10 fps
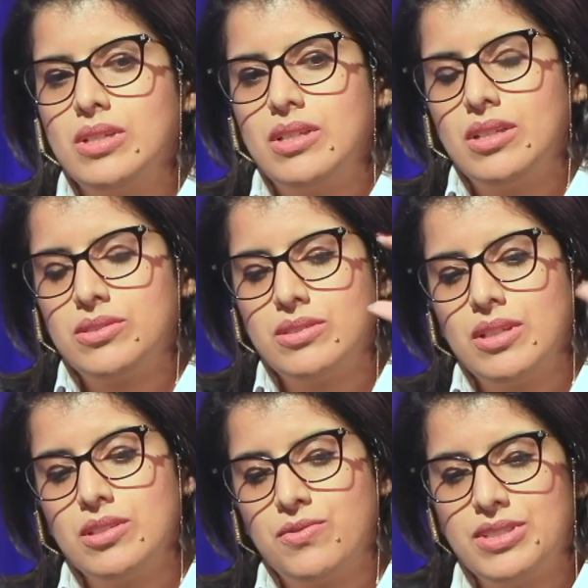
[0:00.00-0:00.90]
a lot
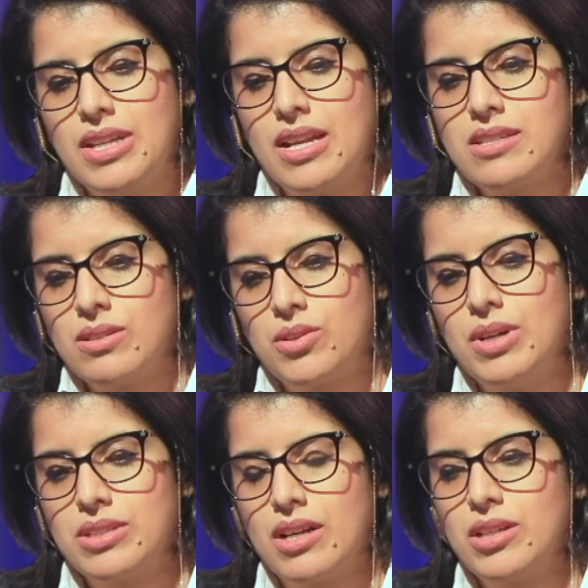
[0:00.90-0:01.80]
of different areas in
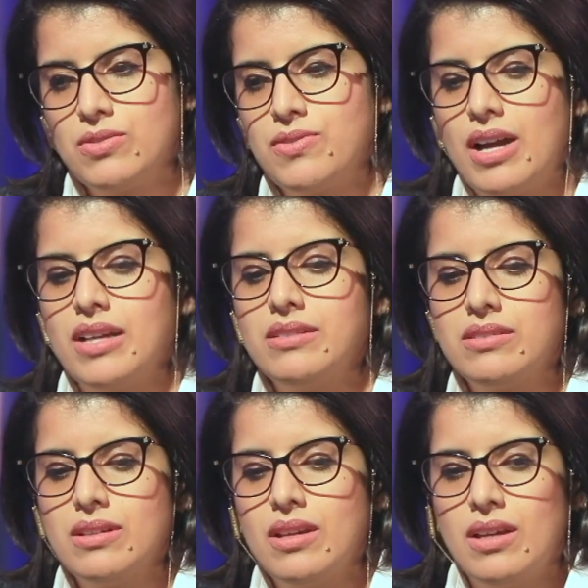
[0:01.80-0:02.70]
Kuwait trying to find
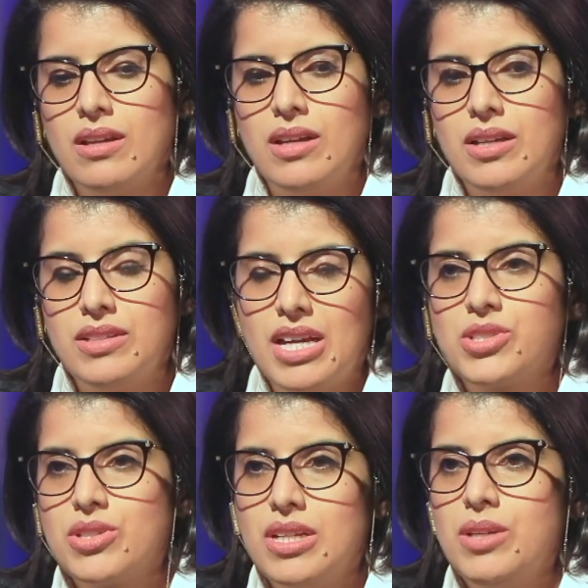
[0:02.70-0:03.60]

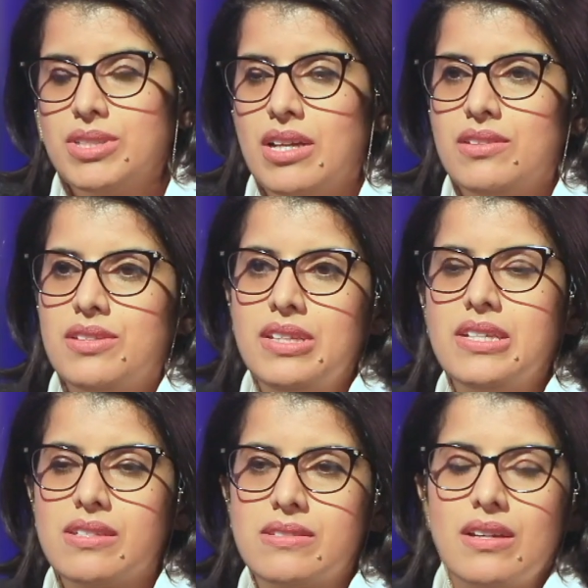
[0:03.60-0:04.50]
naturally what are the
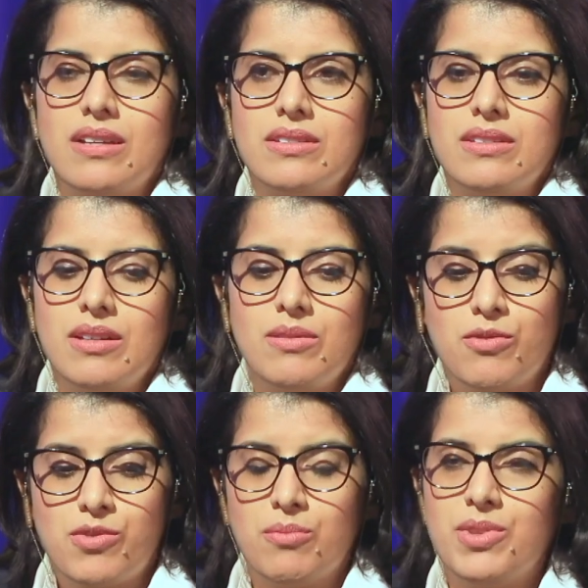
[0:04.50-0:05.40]
things
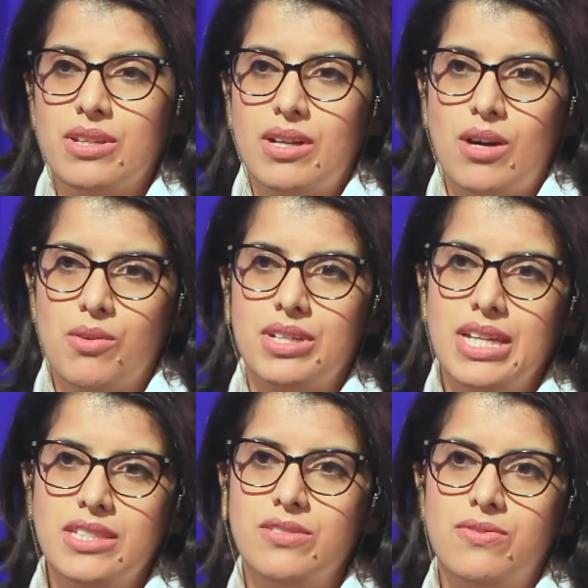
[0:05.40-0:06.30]
from our
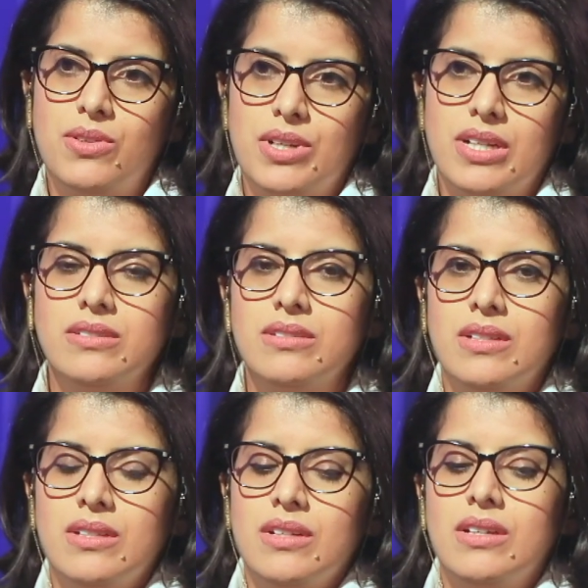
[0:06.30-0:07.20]
native flora
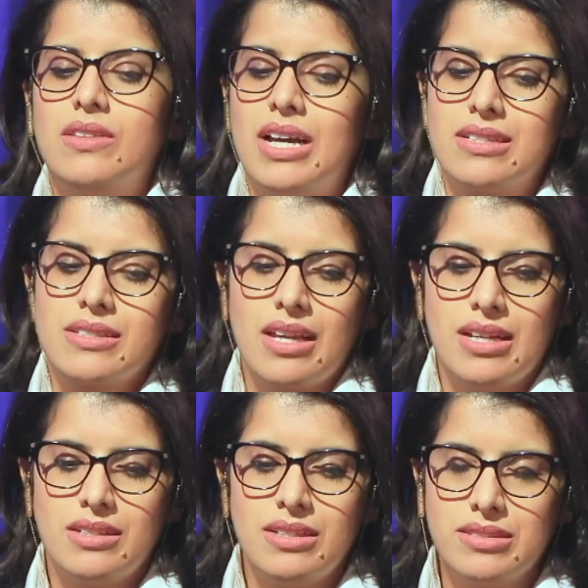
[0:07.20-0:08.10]
that
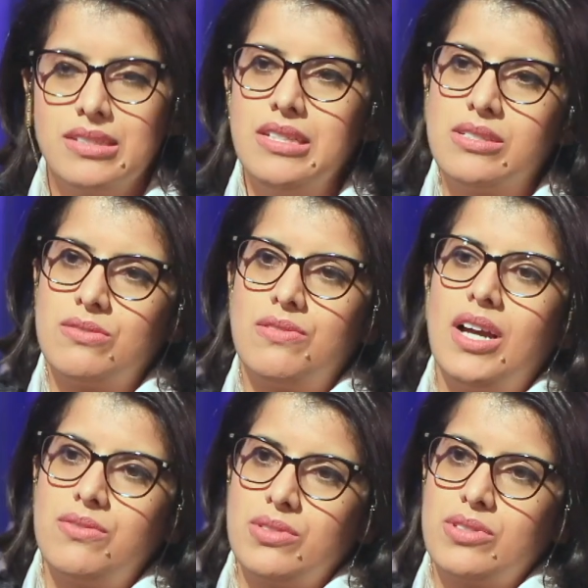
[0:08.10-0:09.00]
can literally
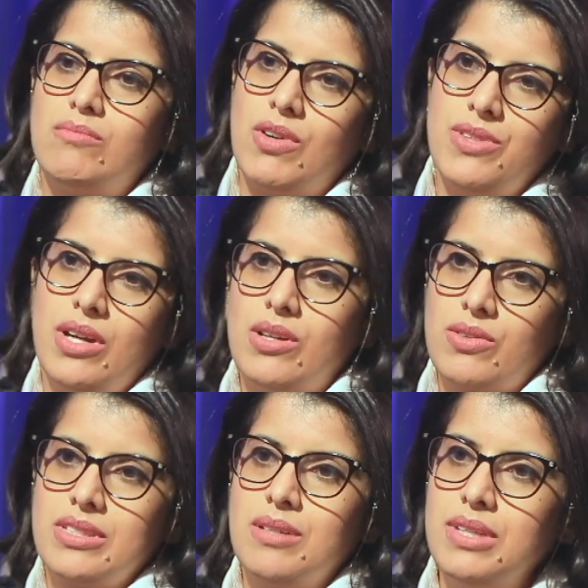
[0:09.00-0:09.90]
survive on top of the oil
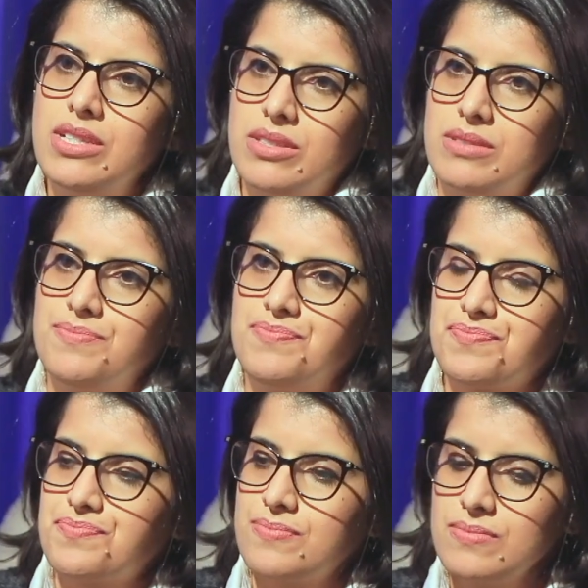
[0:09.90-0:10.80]
contamination.
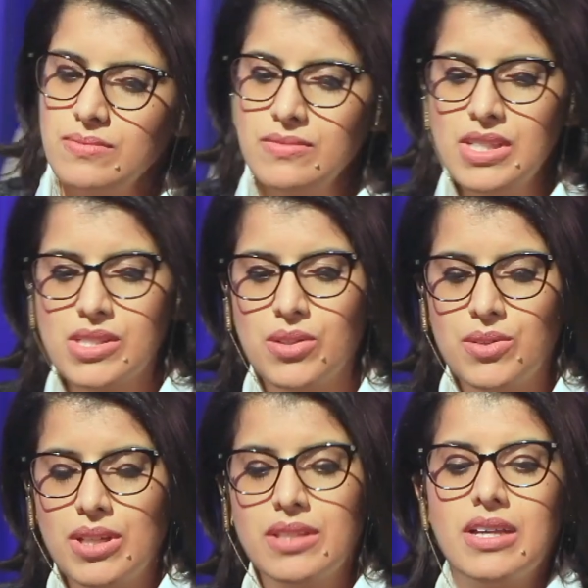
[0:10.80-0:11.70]

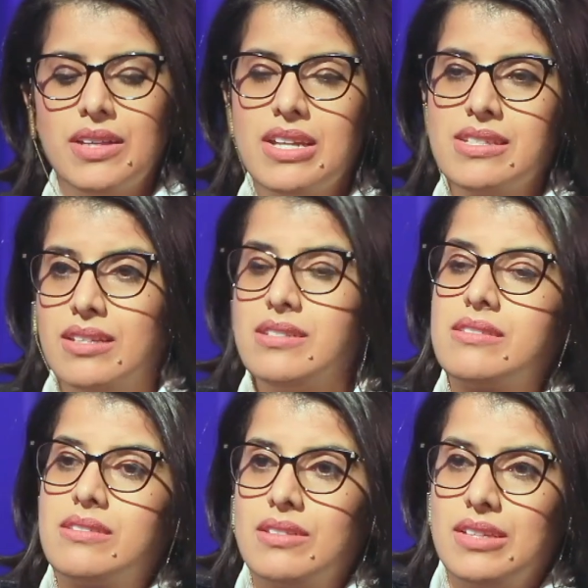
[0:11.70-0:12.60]
So there is a
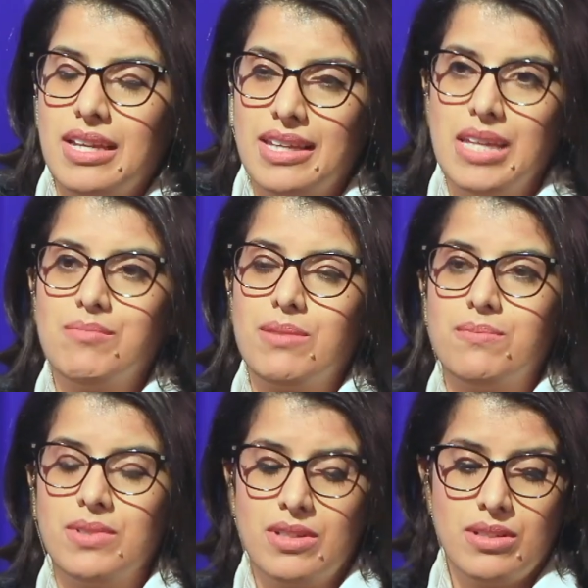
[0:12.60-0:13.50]
list that I came
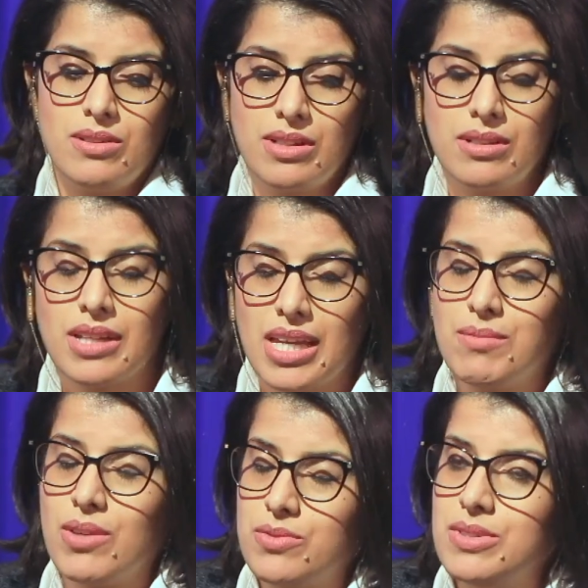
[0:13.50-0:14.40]

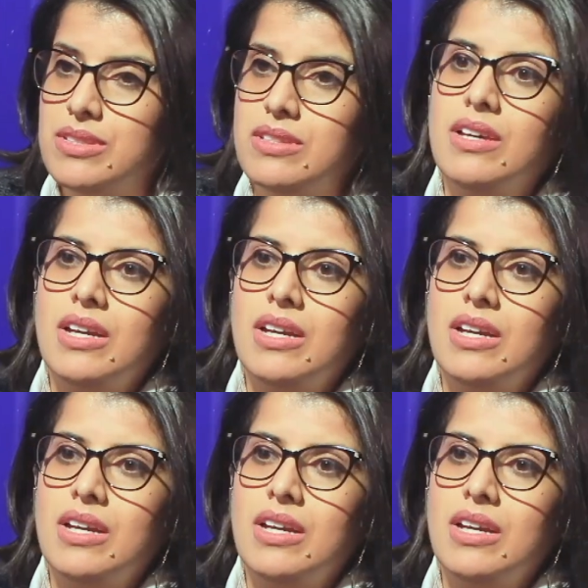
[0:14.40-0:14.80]
out with,